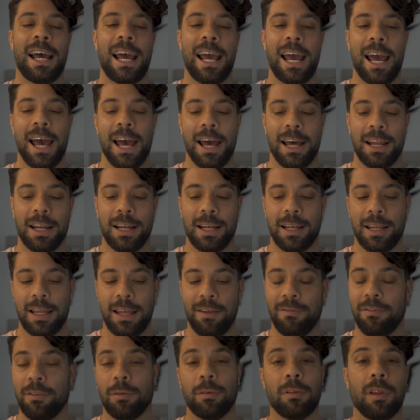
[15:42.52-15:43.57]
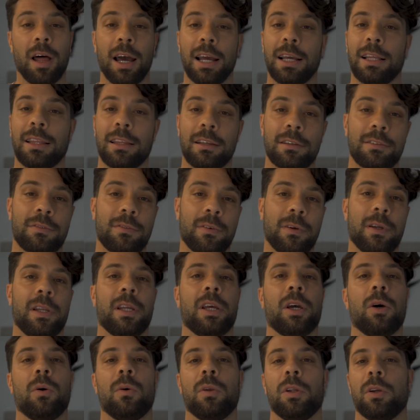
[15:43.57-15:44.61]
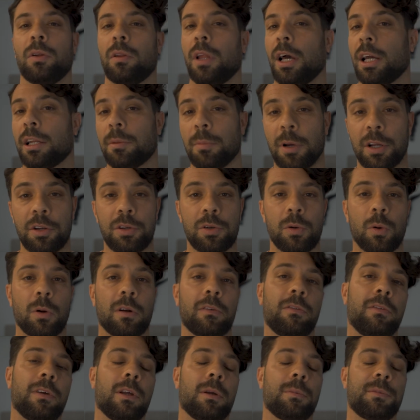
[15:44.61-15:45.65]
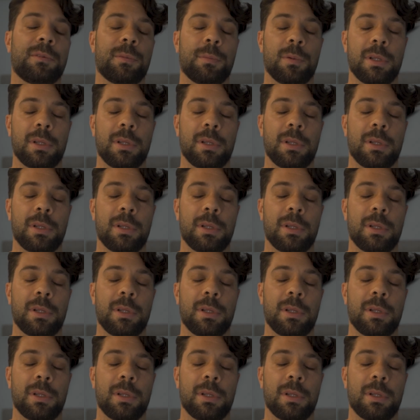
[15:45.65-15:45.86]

And if you like this video and you like my short films,